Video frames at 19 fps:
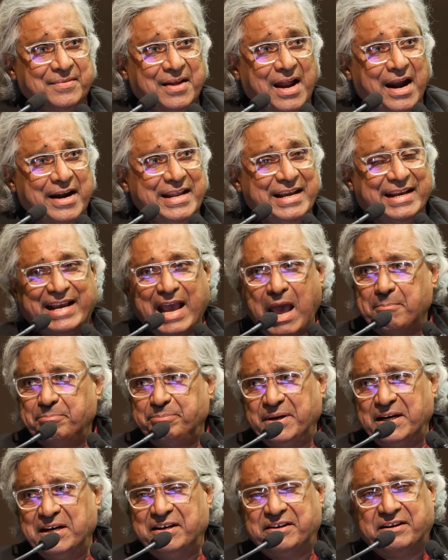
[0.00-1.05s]
And he
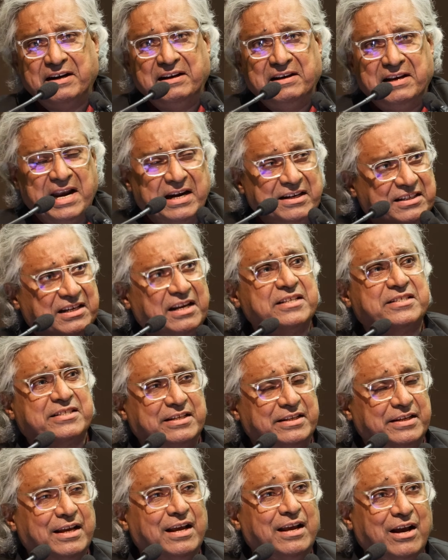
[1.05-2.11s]
campaigned
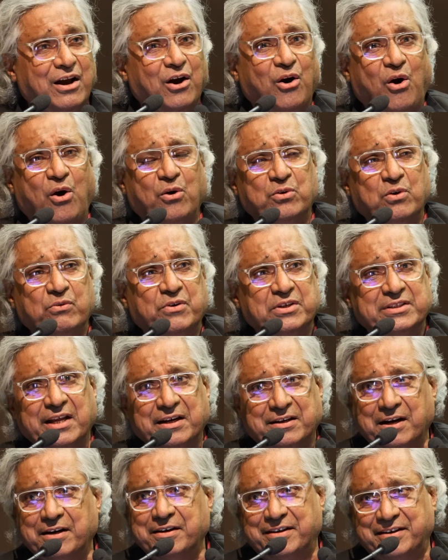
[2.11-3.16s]
relentlessly all over the
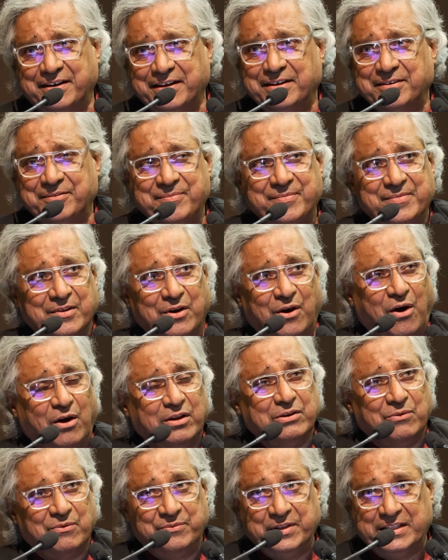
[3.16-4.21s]
country
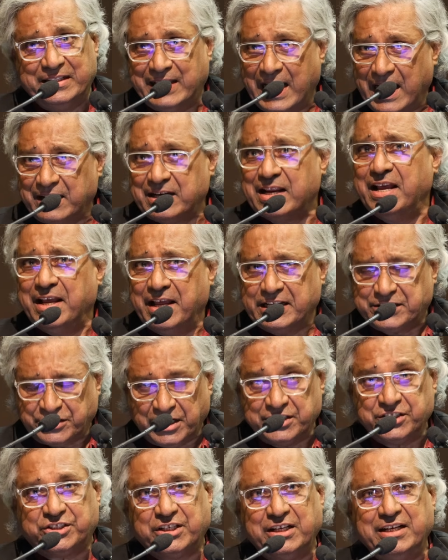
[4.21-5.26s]
with that,
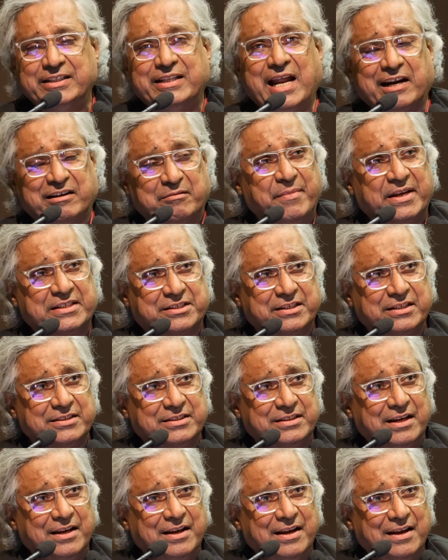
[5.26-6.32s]
essentially that message.